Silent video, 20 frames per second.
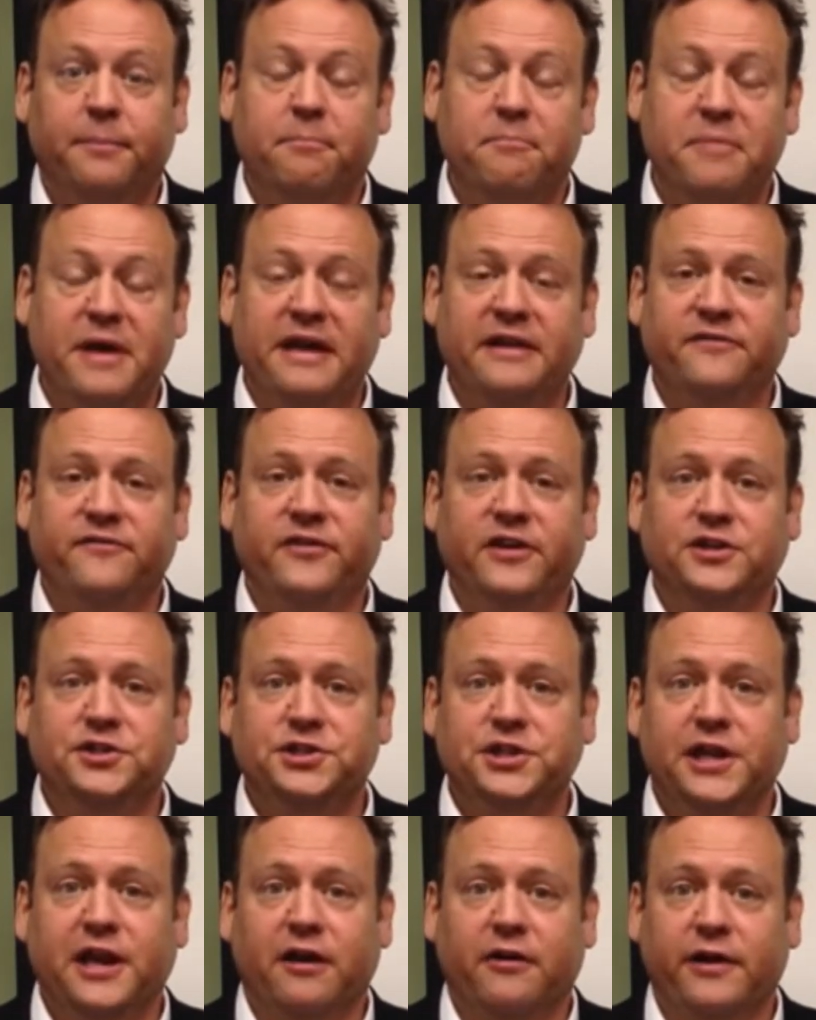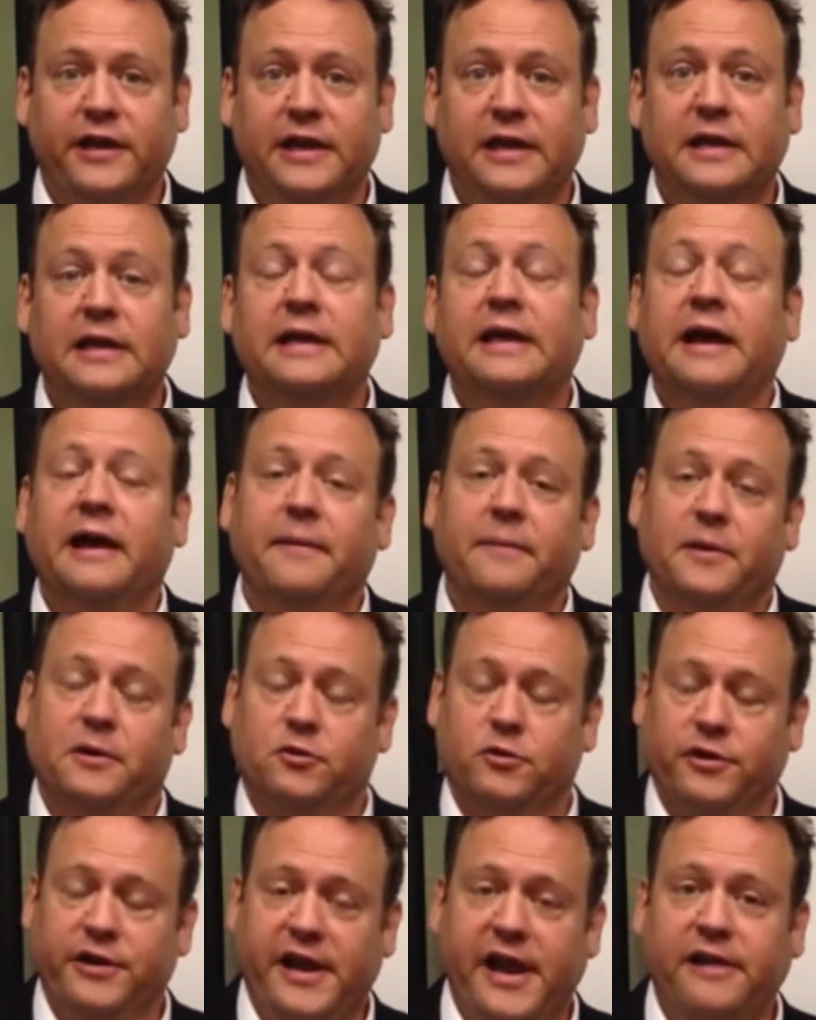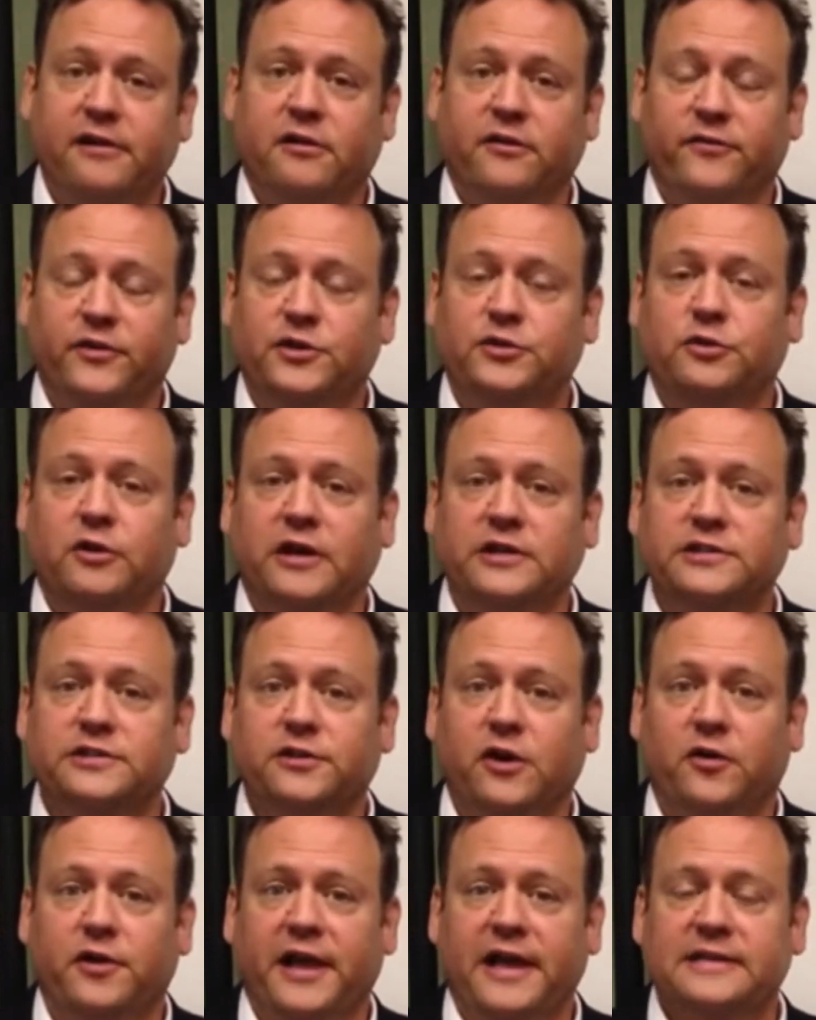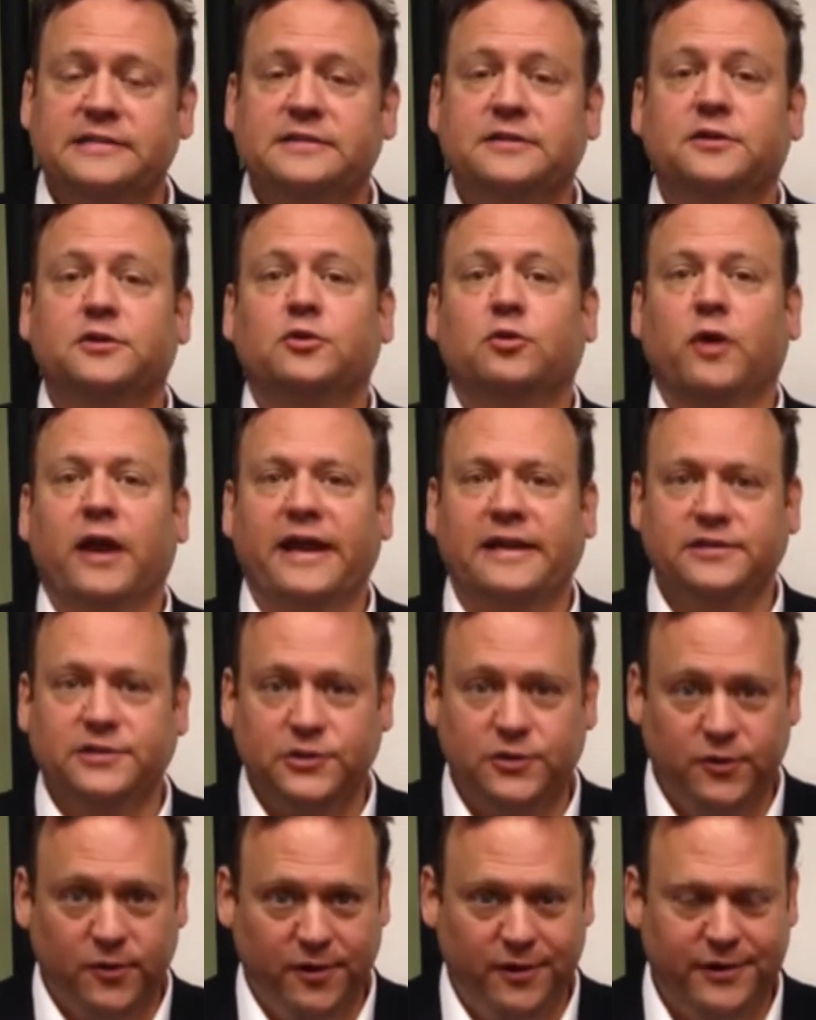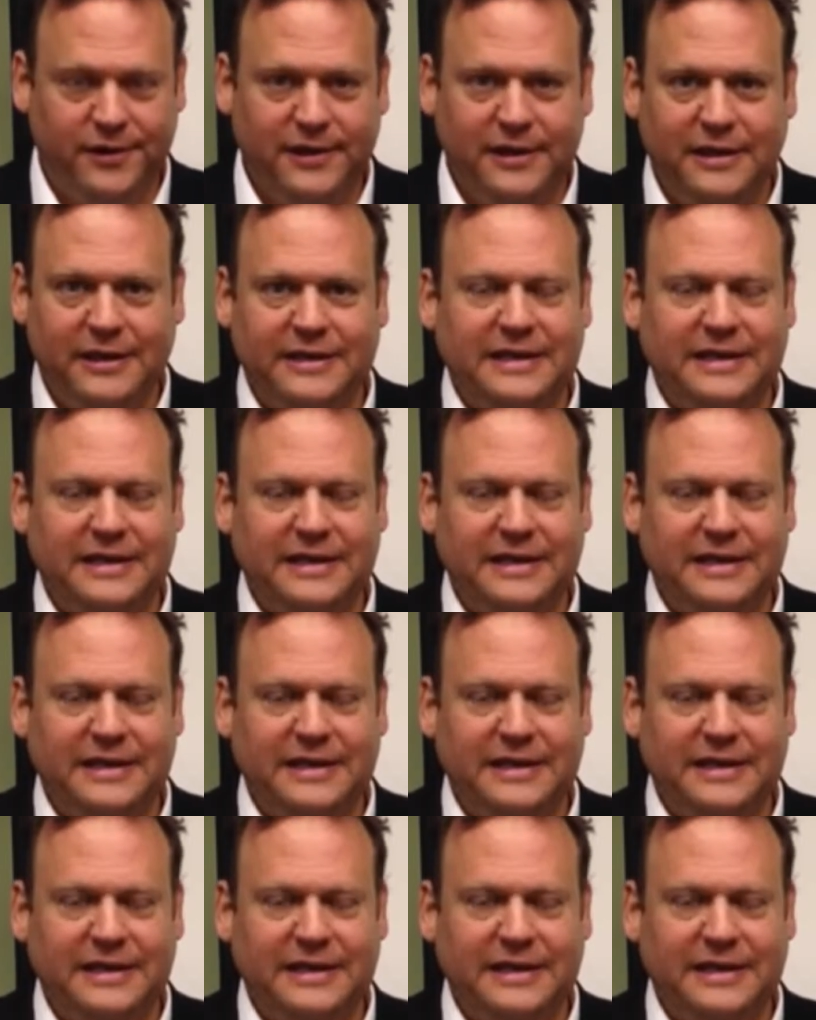beneficiary, and the creator of the trust known as the grantor.